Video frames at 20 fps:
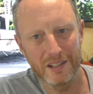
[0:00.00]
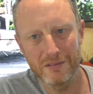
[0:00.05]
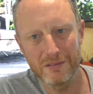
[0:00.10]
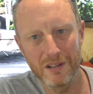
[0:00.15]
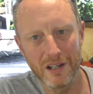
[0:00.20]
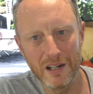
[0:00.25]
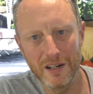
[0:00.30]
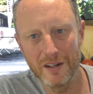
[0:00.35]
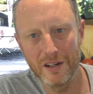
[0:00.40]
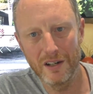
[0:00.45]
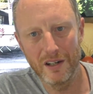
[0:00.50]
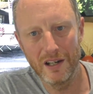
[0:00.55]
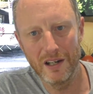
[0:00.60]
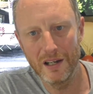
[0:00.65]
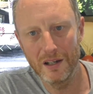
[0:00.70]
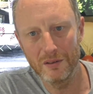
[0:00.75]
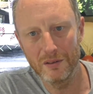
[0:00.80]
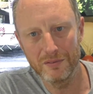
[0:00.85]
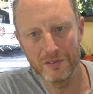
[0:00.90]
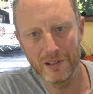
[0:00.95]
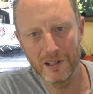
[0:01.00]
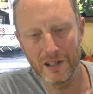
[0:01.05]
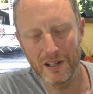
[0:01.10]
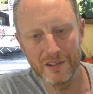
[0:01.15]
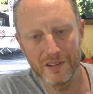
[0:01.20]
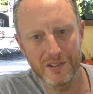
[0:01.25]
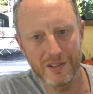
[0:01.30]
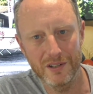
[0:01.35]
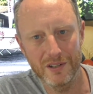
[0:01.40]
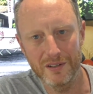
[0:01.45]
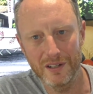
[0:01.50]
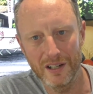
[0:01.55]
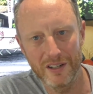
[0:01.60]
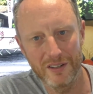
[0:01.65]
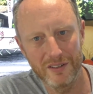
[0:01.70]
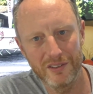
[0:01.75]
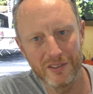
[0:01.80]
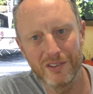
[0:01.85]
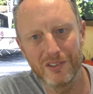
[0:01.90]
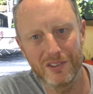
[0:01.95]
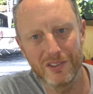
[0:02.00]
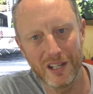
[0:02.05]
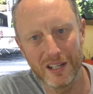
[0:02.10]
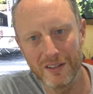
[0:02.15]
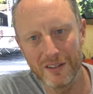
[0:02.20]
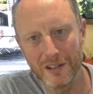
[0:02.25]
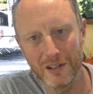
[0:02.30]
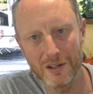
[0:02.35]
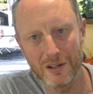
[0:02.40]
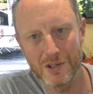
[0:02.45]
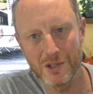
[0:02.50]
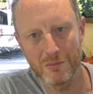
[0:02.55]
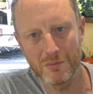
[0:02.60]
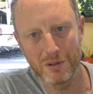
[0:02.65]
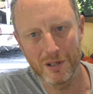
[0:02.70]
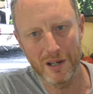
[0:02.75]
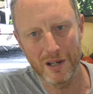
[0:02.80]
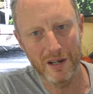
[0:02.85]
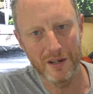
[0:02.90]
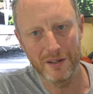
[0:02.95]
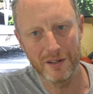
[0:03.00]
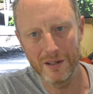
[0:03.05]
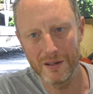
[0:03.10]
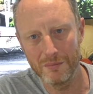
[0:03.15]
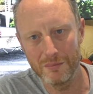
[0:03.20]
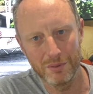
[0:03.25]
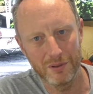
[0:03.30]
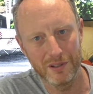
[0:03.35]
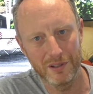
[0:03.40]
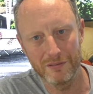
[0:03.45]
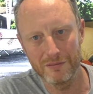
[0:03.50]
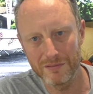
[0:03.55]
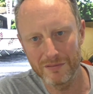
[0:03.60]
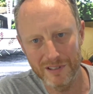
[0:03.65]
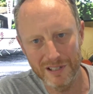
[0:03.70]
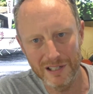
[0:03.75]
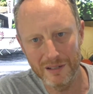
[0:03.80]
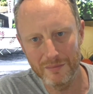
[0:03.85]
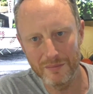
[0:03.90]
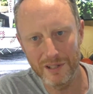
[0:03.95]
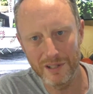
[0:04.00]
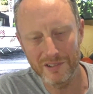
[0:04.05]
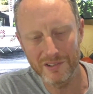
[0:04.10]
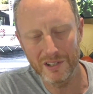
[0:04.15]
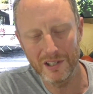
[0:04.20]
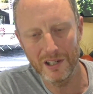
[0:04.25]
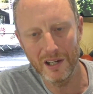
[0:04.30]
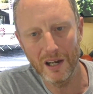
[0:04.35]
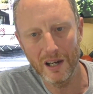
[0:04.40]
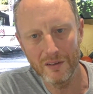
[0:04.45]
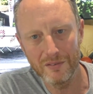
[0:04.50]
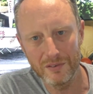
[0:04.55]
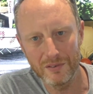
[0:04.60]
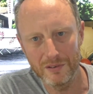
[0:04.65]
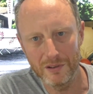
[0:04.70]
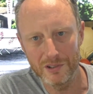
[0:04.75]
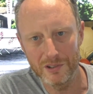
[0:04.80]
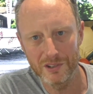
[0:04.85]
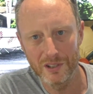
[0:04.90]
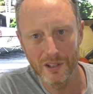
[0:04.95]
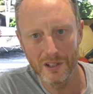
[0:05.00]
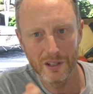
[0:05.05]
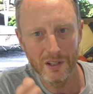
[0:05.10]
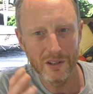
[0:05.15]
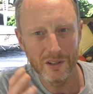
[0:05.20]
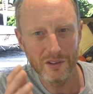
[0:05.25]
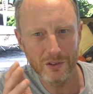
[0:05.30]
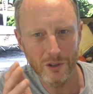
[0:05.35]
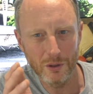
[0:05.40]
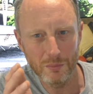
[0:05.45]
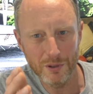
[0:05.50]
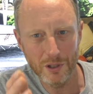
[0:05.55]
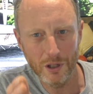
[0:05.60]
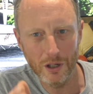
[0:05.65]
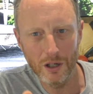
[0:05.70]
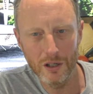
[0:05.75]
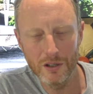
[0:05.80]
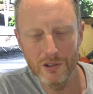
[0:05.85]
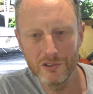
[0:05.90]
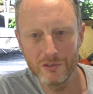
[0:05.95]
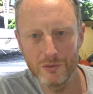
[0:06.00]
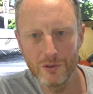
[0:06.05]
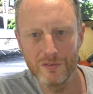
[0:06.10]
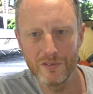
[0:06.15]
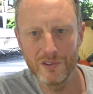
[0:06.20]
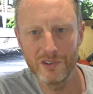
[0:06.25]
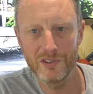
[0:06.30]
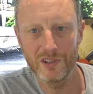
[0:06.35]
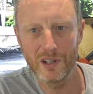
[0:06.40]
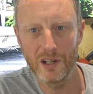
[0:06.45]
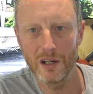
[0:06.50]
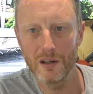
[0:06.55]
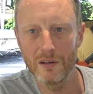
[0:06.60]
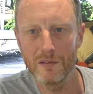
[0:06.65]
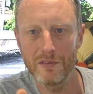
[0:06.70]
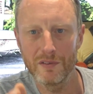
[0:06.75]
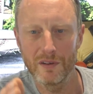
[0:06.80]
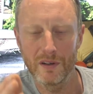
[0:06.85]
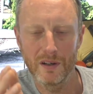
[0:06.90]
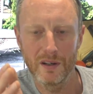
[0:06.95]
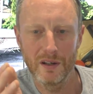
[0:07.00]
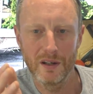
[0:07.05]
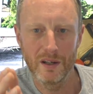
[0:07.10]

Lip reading: That's really not a helpful attitude. I understand the logic behind it, but it really makes it hard for us. So be honest with yourself.